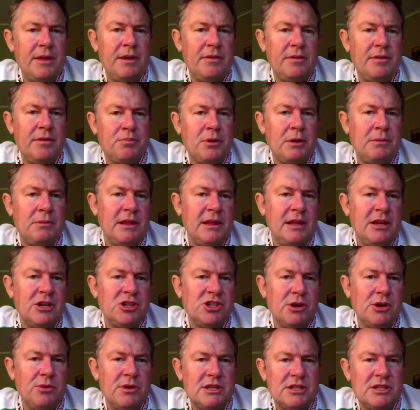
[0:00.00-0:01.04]
Probably the
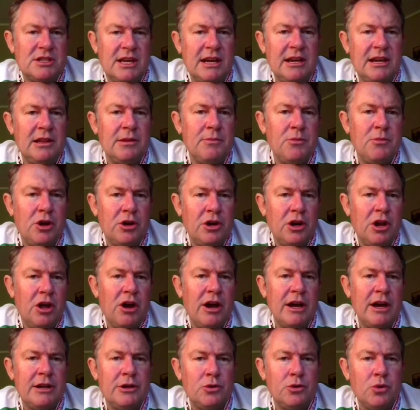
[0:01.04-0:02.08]
issue is getting them
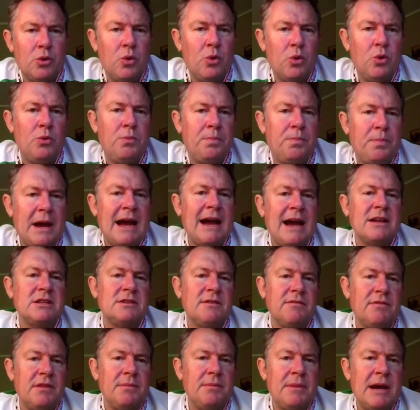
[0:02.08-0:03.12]
online at all parts
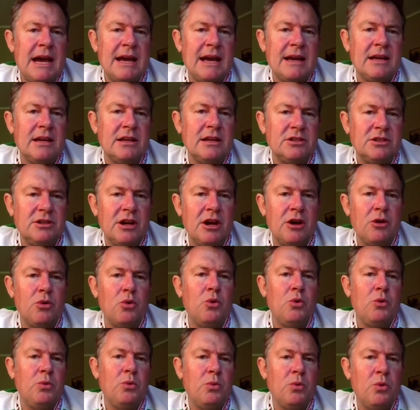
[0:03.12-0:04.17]
of the market,
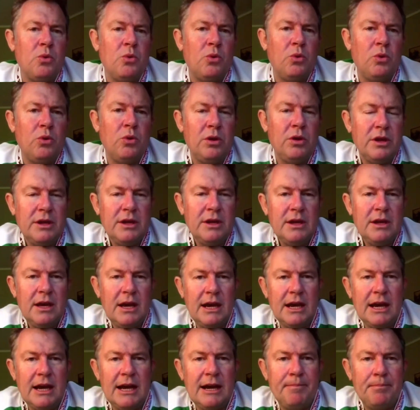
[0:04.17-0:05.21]
all
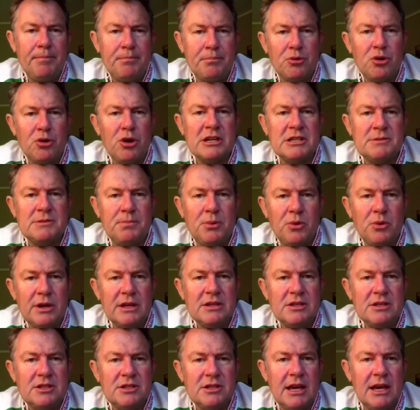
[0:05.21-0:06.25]
price
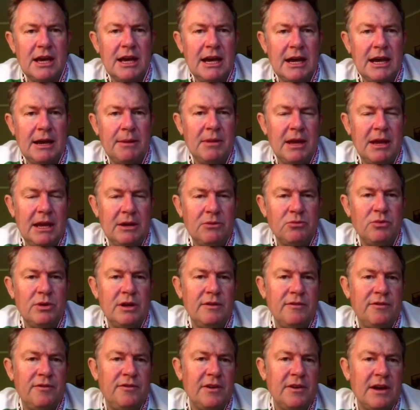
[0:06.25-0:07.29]
points. And
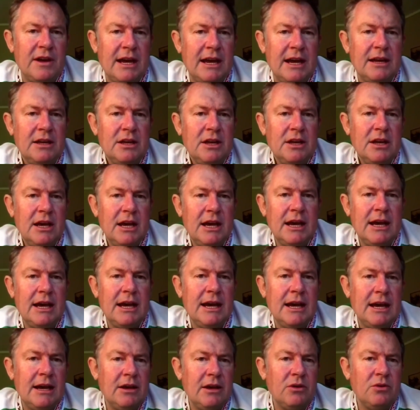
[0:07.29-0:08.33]
we've,
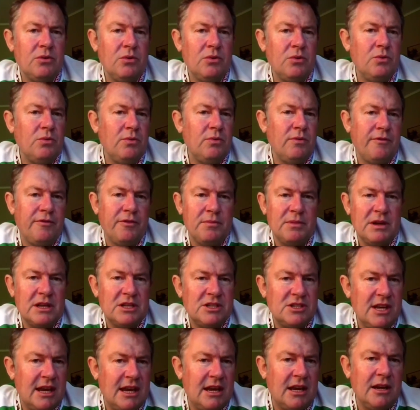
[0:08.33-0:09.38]
from
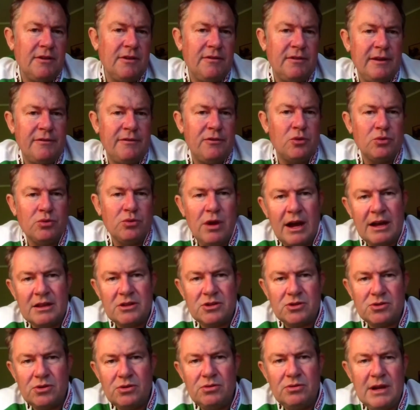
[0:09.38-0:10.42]
executive level right
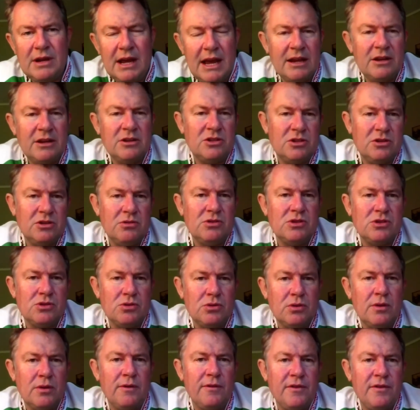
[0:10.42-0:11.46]
through down to
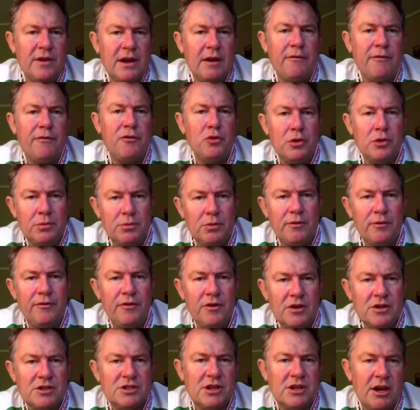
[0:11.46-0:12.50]
sort of affordable
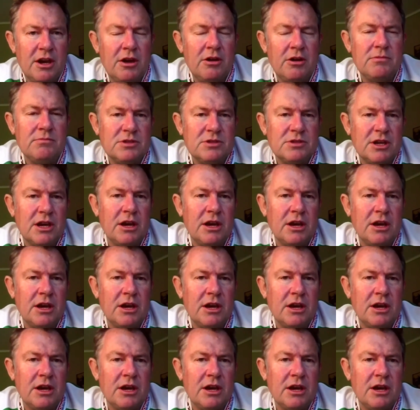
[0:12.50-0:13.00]
first homes.